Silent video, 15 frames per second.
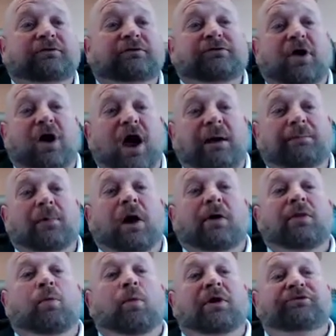time on
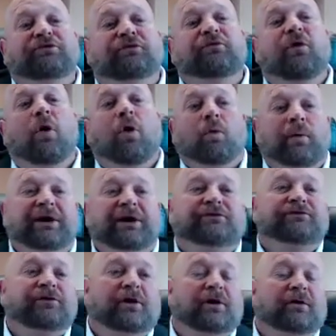the ones you've already
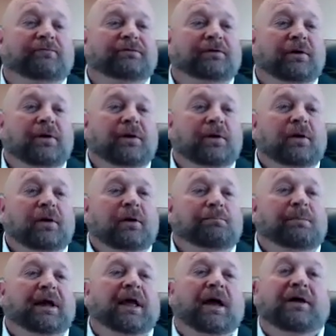served.
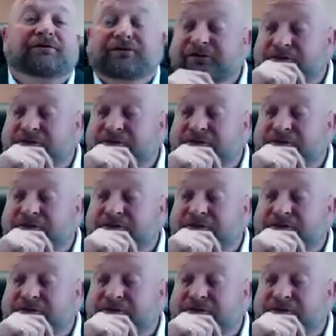Because there's